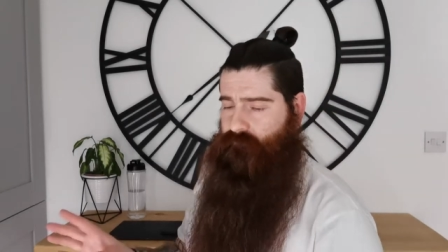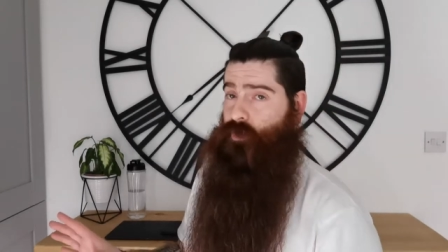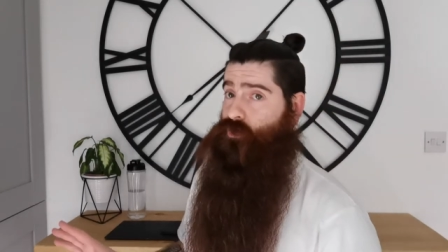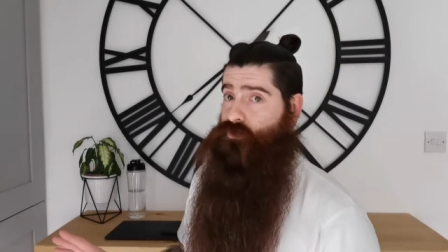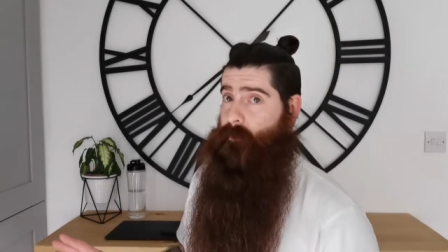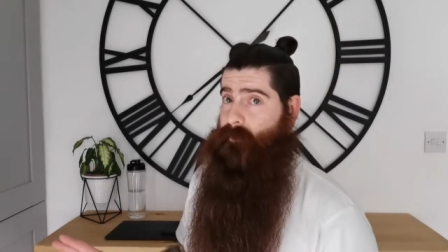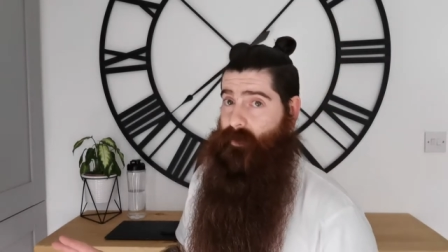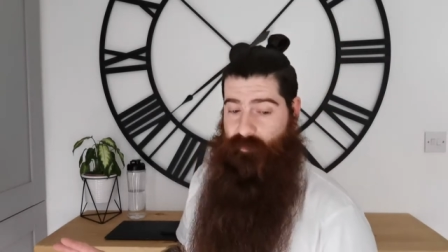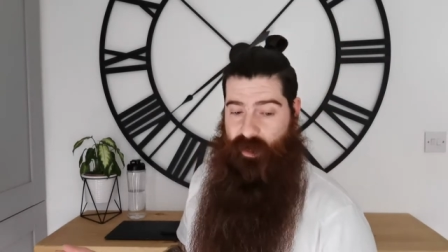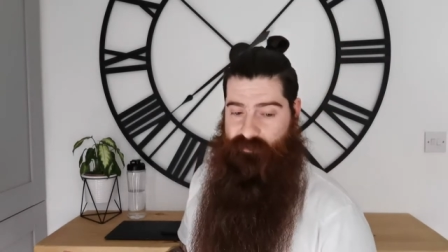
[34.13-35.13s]
Not going to grumble
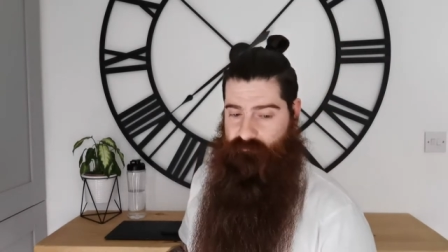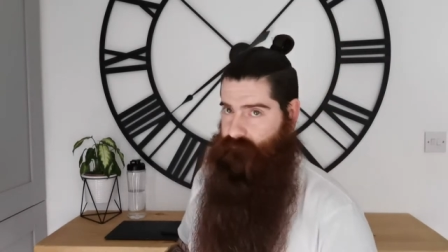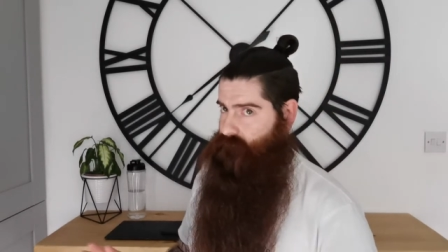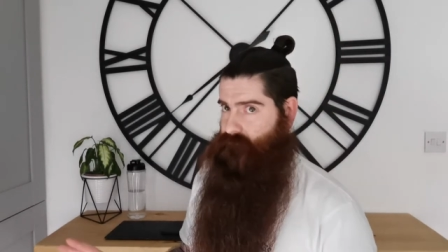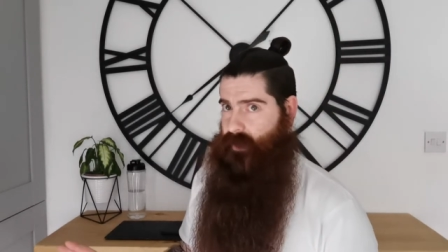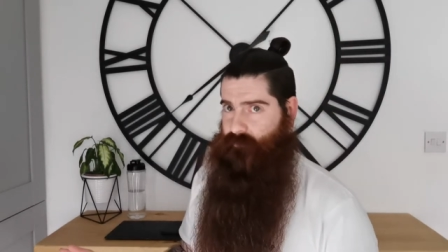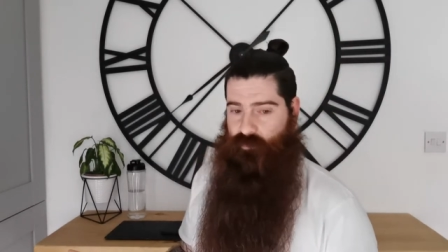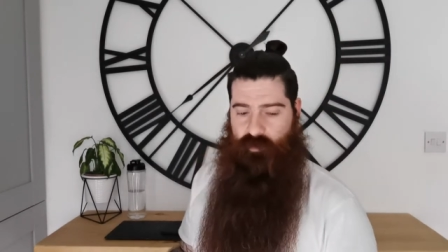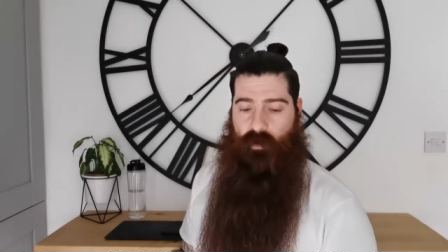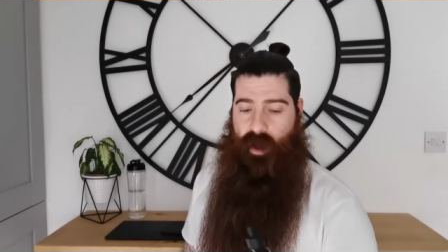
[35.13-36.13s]
about the price,
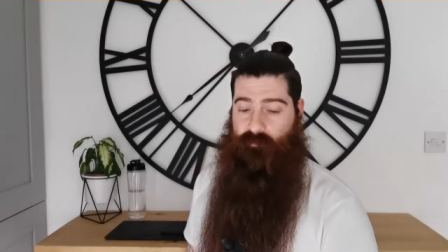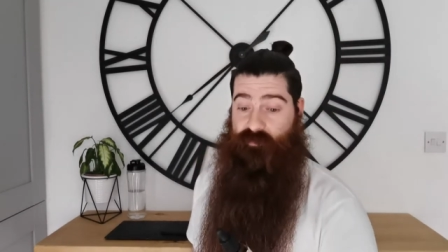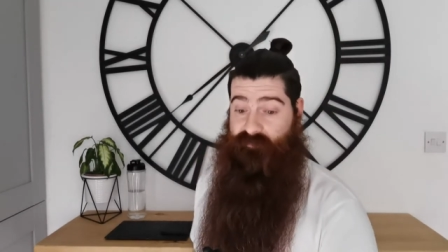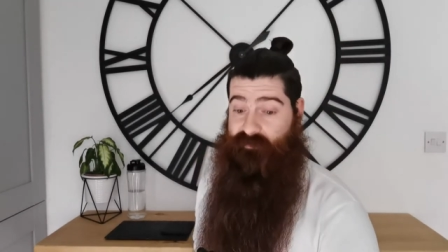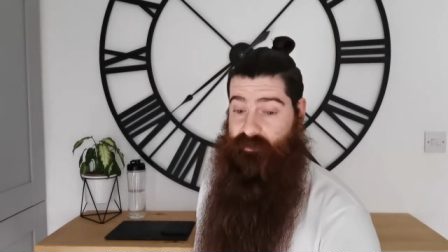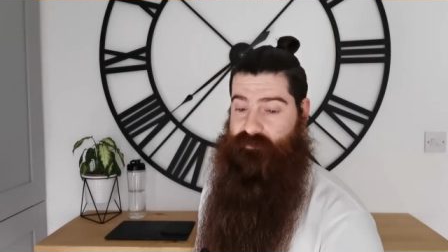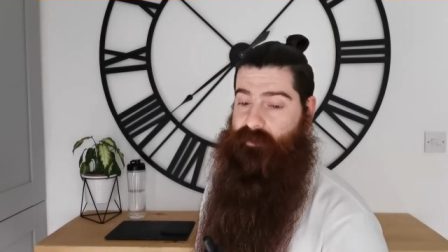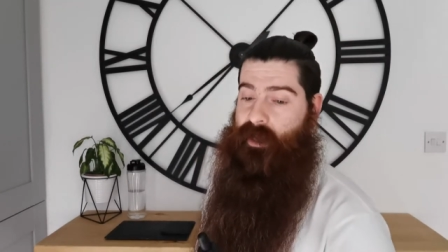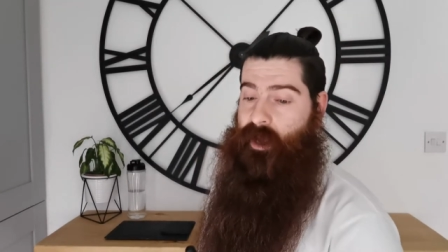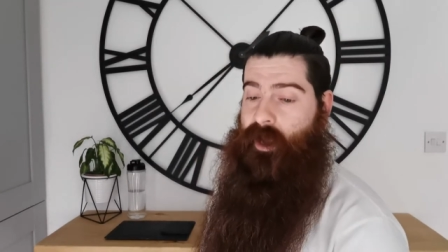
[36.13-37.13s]
absolutely not, absolutely
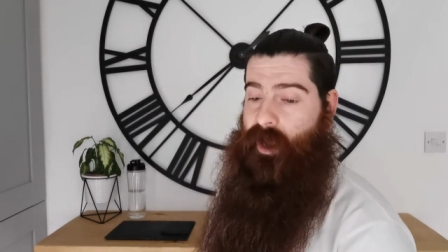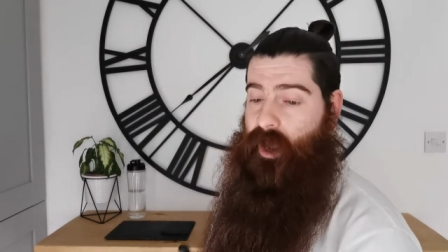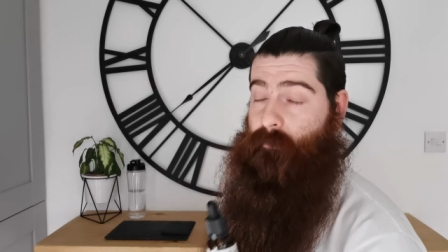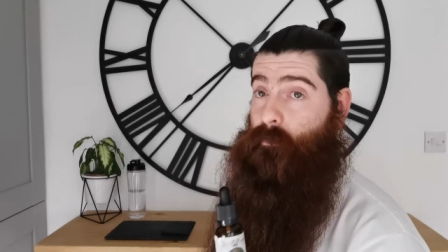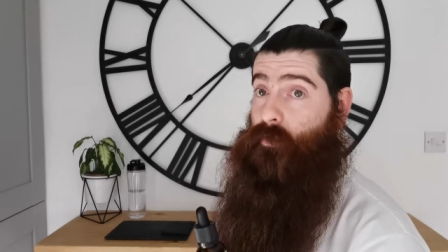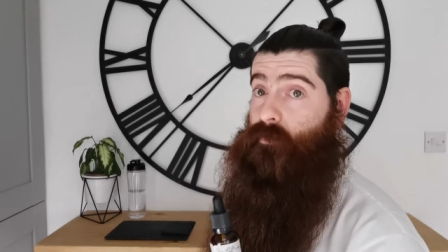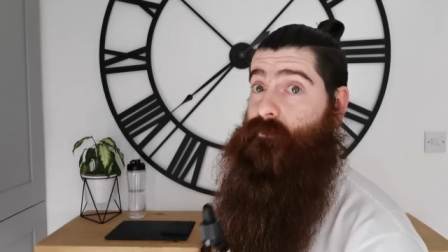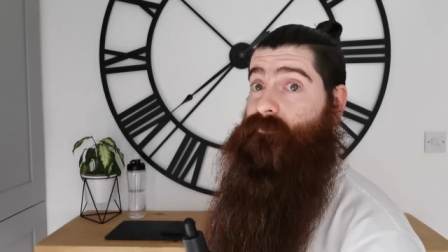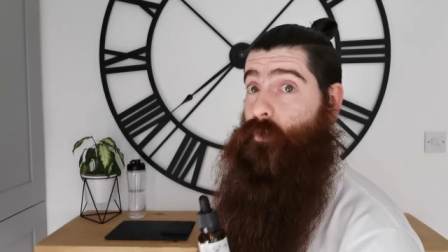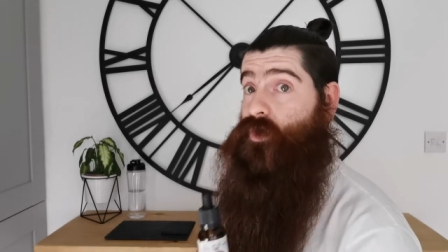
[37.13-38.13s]
fantastic. Um, and what,
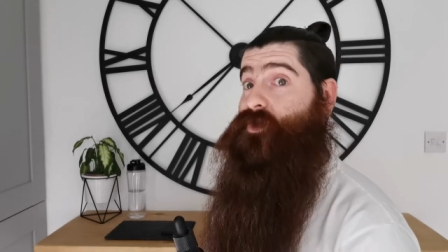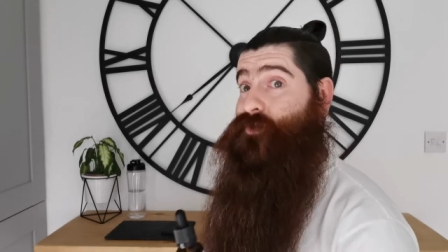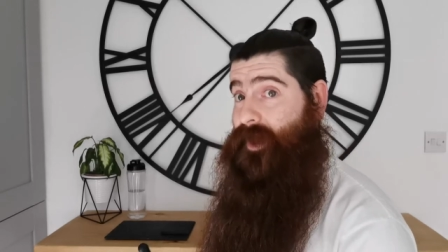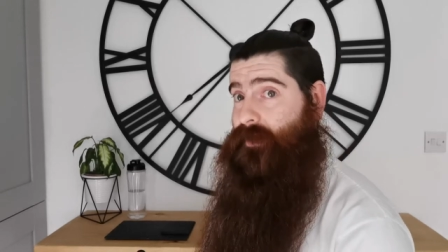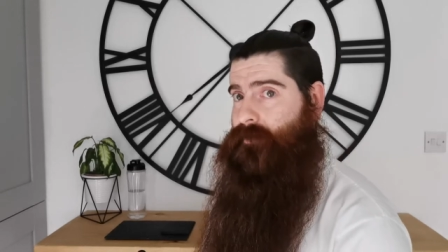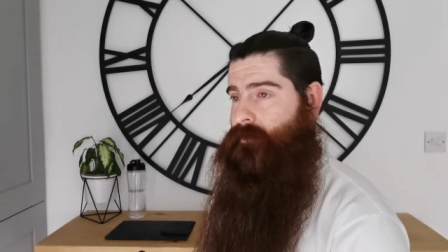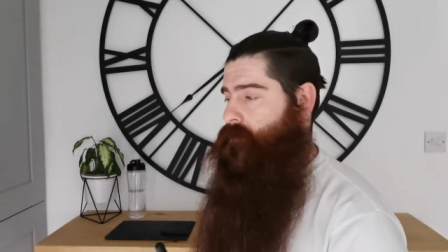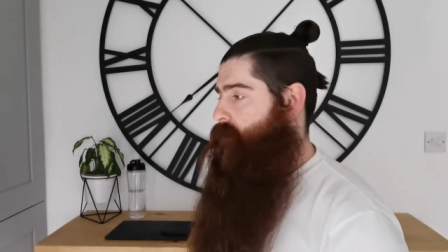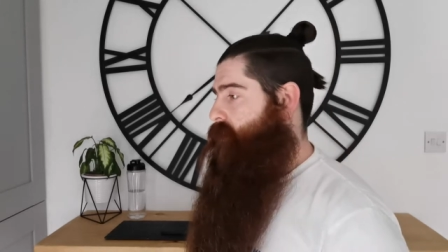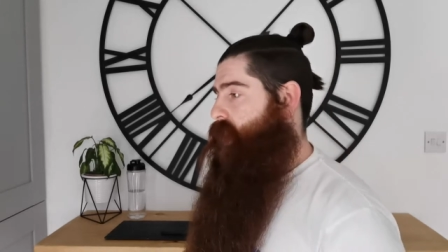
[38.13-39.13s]
what you get,
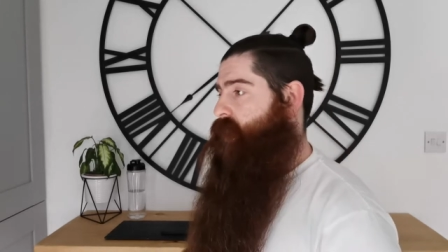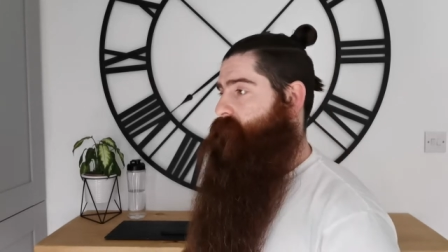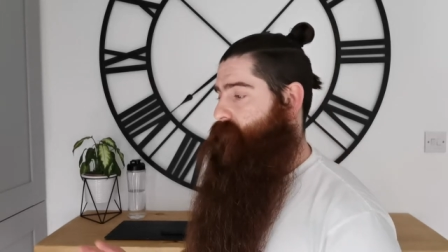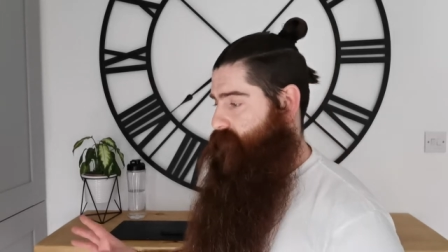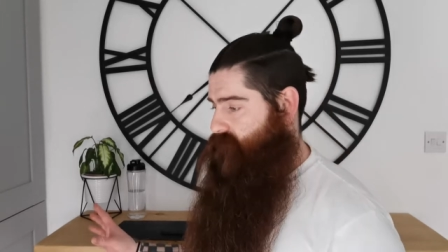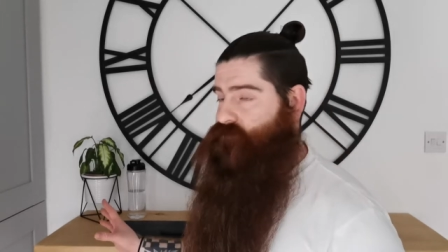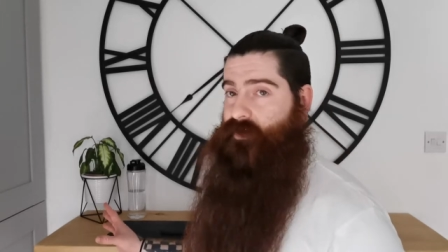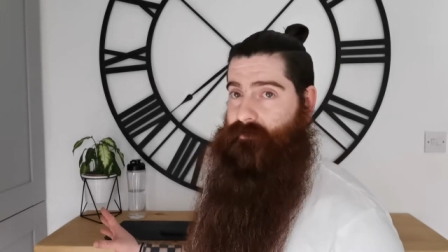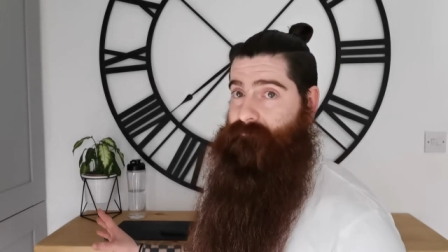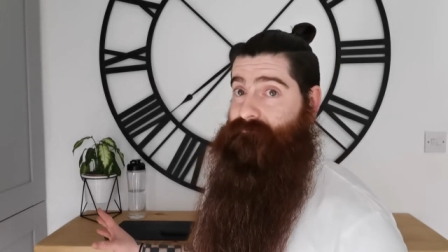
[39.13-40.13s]
I think it's
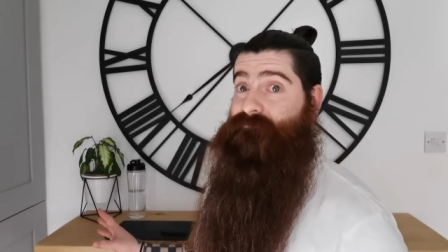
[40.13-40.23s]
great.